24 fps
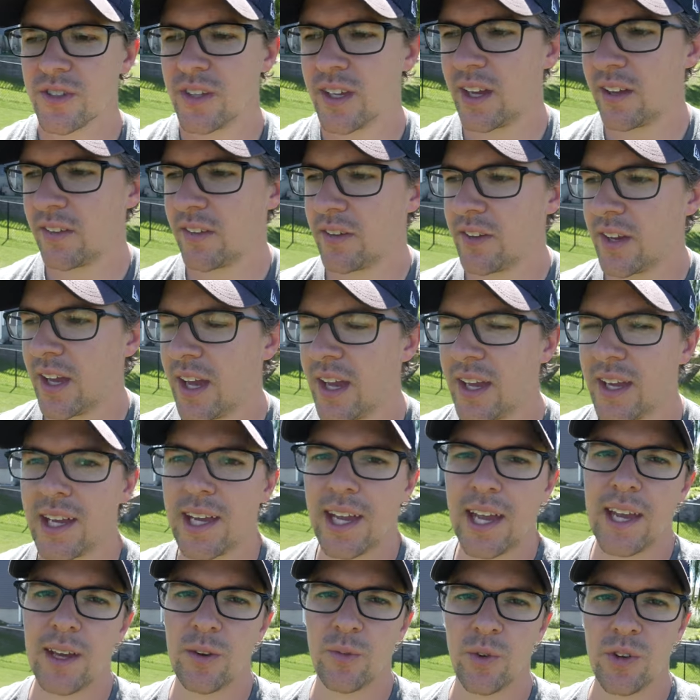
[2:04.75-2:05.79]
the other day
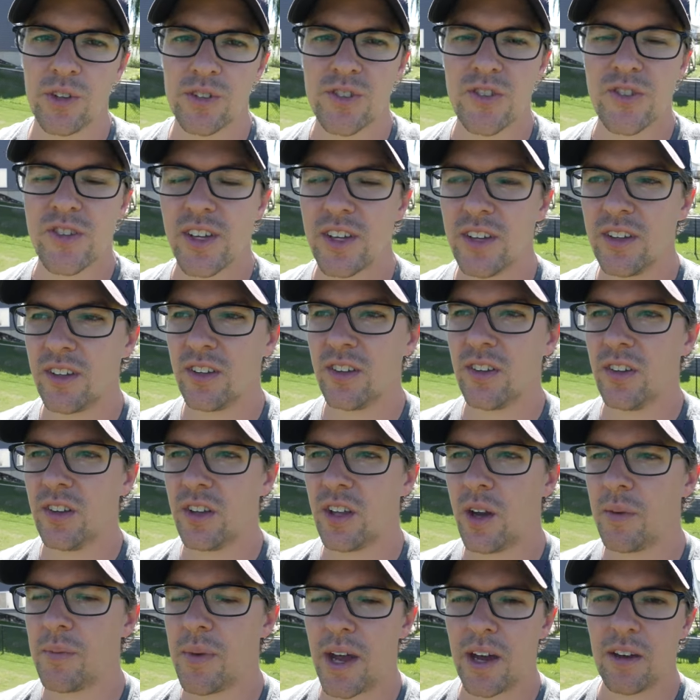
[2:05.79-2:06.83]
and we're still
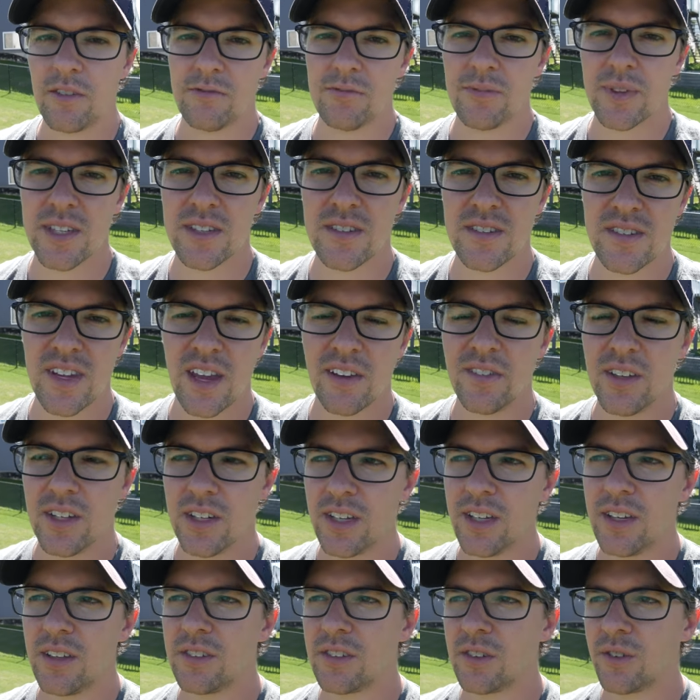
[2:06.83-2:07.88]
about mid
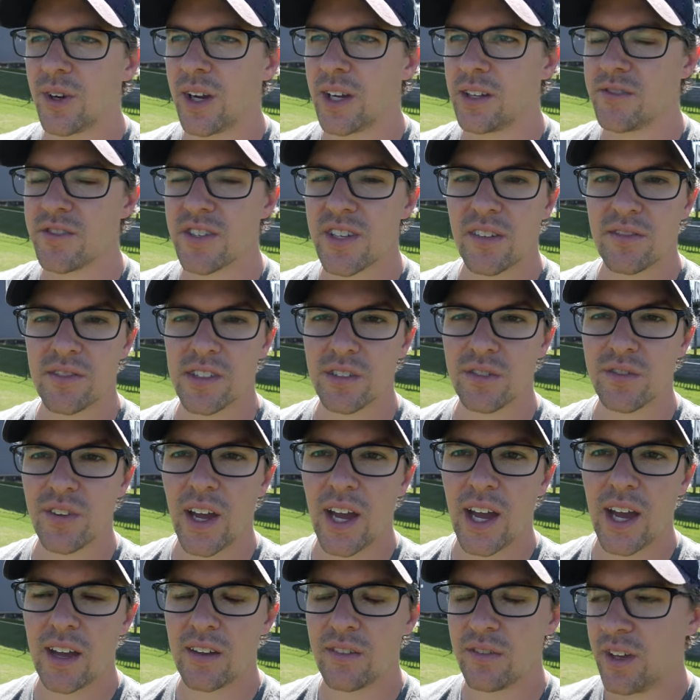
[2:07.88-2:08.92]
70s, around
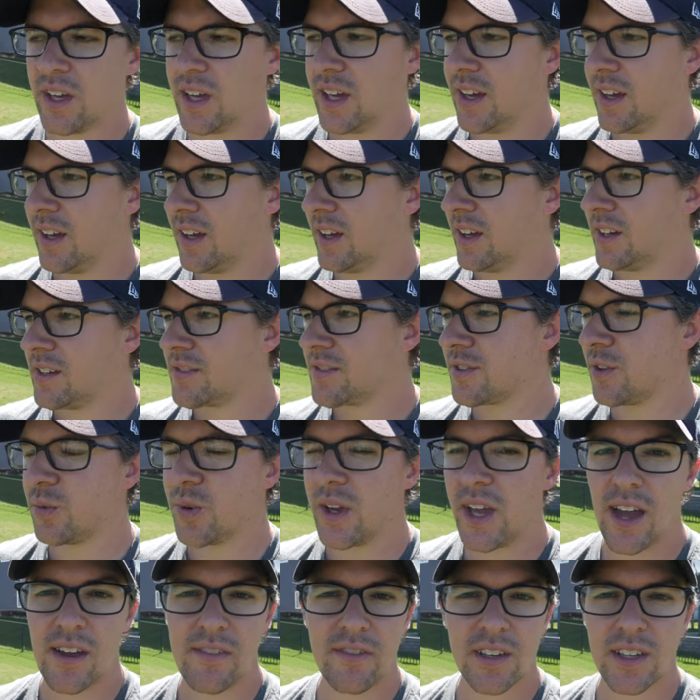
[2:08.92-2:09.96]
75. So
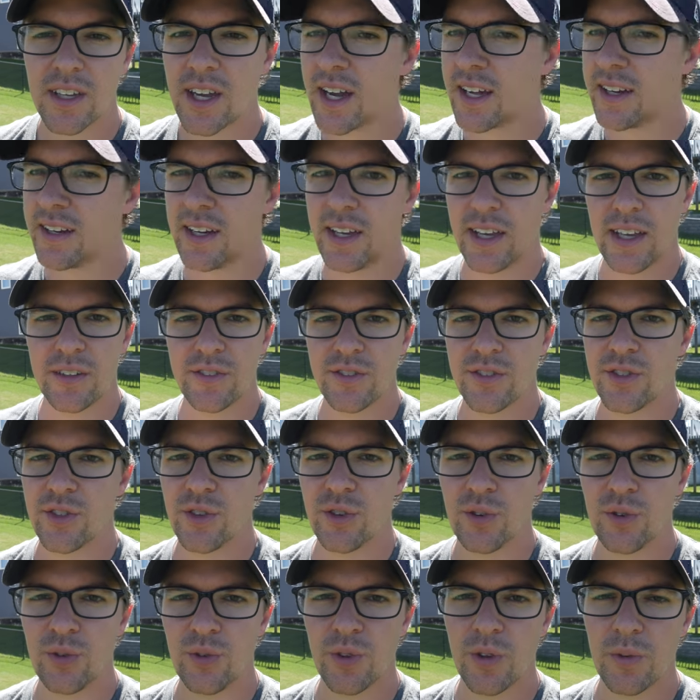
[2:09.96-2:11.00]
we haven't gotten
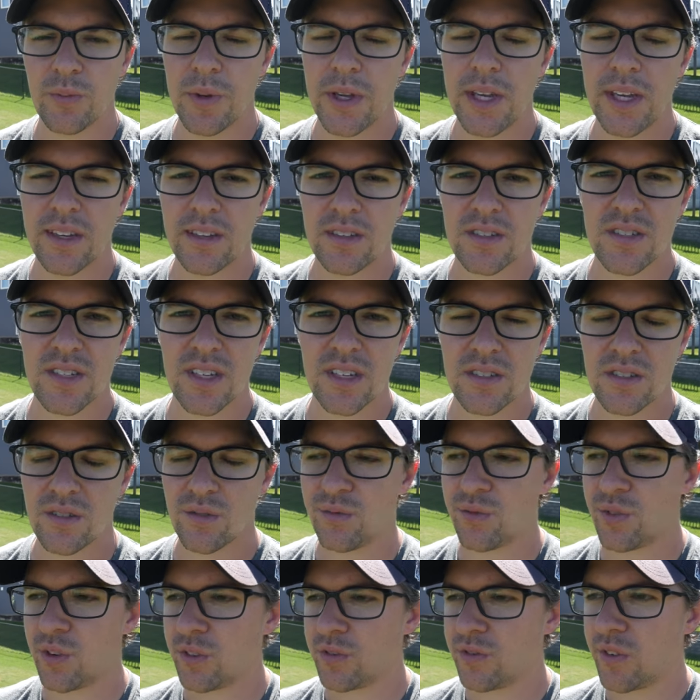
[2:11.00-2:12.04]
into the peak
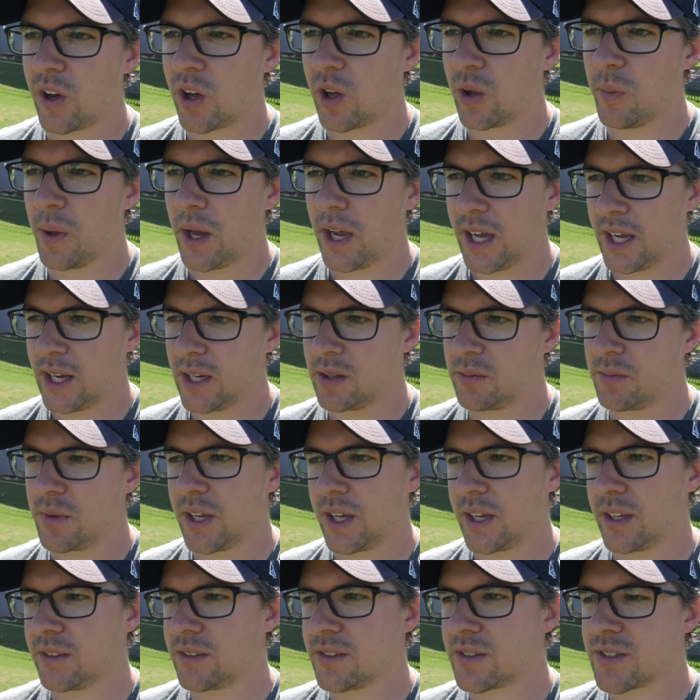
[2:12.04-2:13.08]
season for fall by any
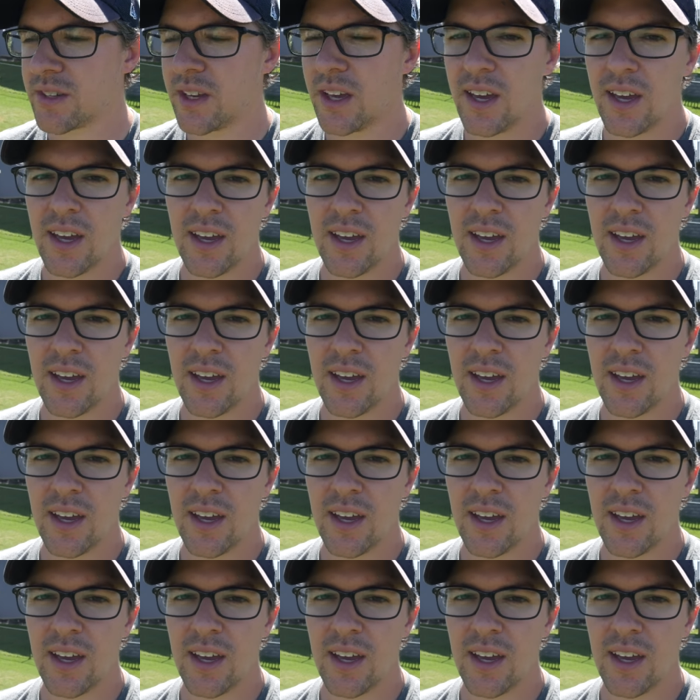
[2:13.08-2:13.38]
means.